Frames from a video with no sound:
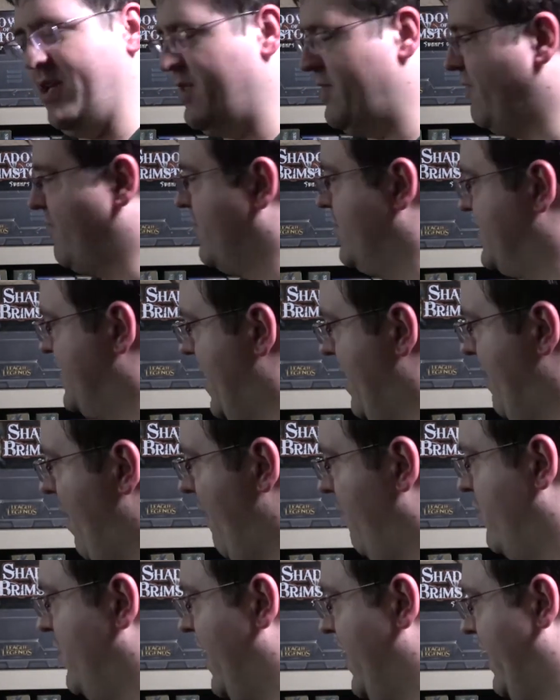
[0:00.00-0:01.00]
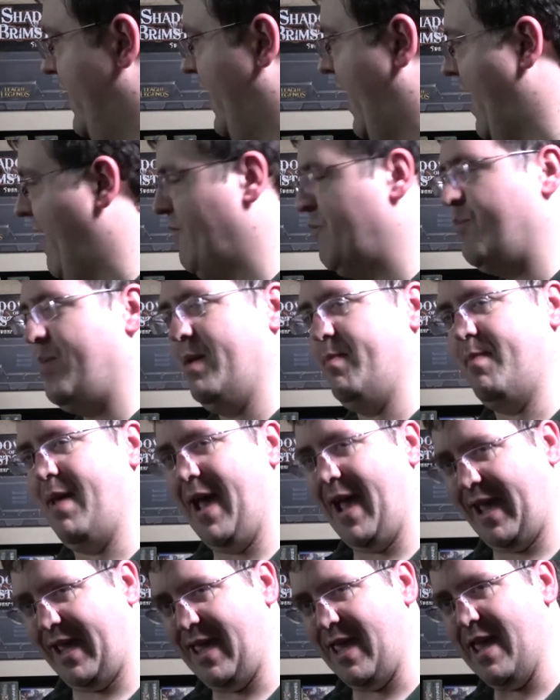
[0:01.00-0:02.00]
and the first time I played it, I haven't been
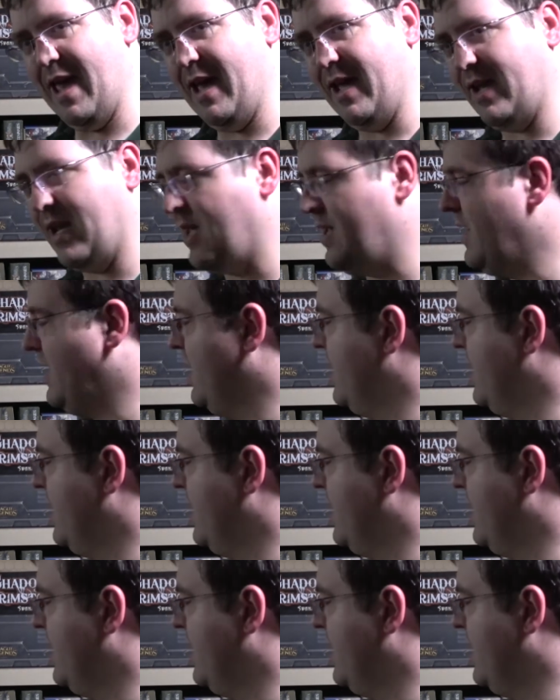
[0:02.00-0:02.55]
back yet.